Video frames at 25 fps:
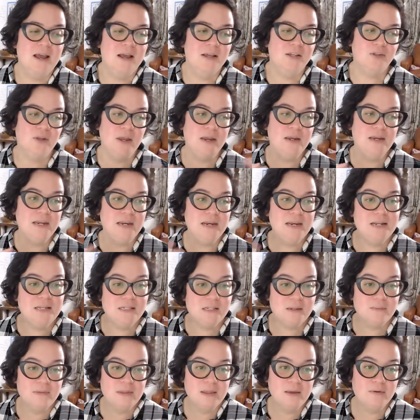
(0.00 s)
So I needed
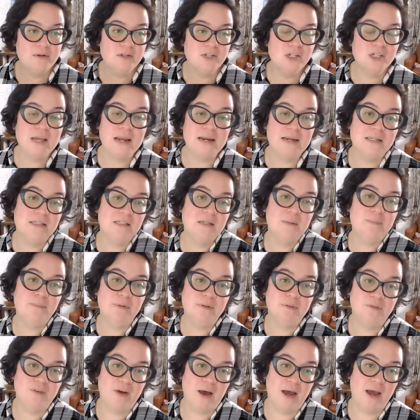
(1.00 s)
something that would just kind of
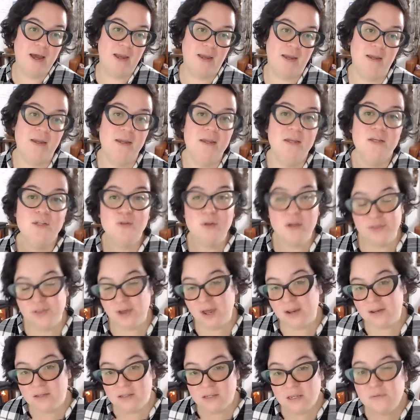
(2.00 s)
simplify. So I
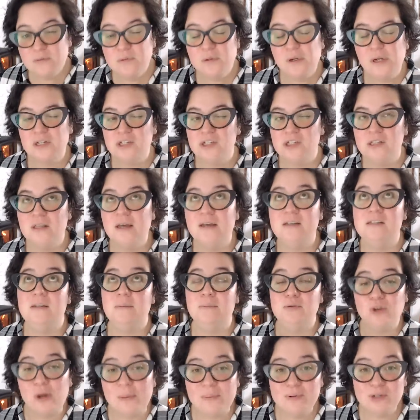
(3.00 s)
thought the
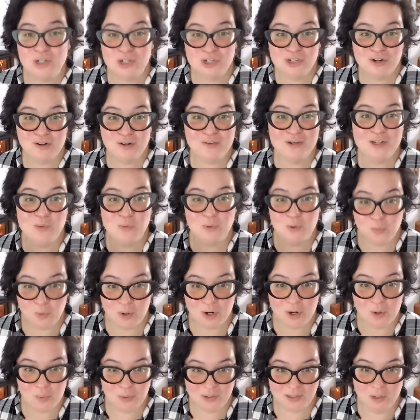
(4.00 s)
subscription service would
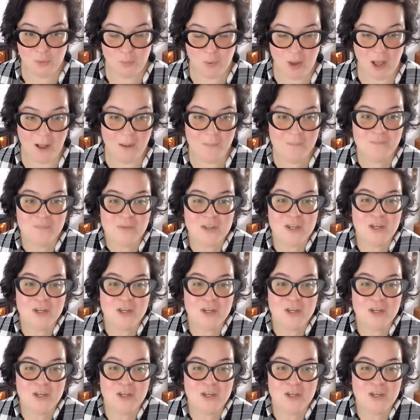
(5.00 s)
work really well.